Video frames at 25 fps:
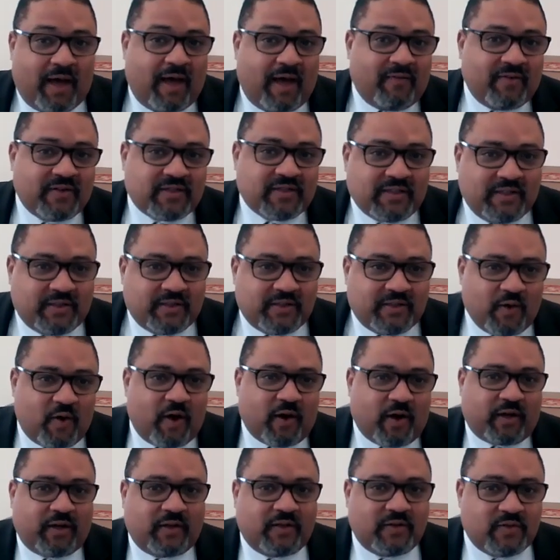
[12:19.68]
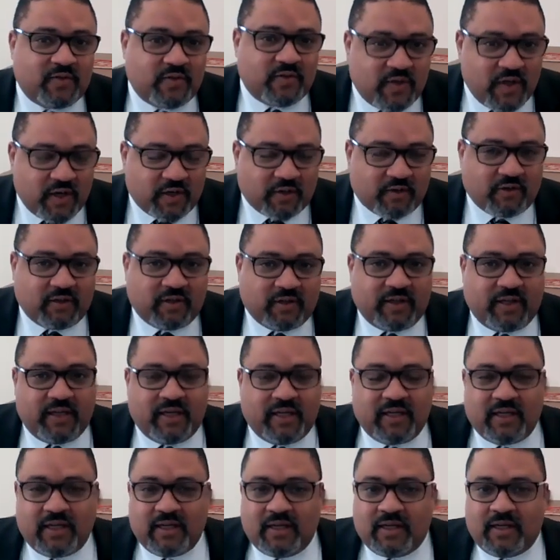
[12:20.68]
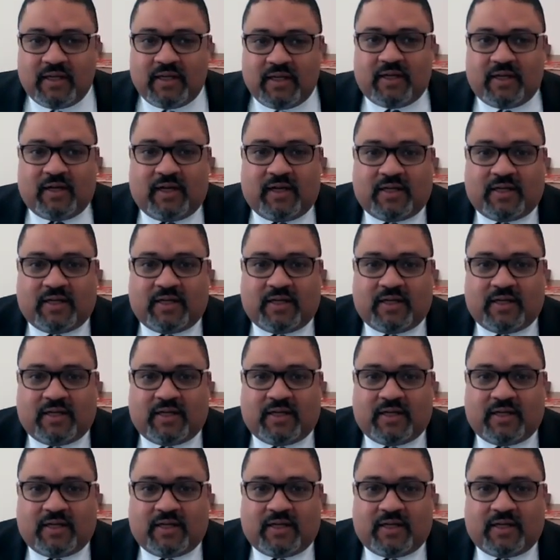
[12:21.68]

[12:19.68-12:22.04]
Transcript: obviously talk generally.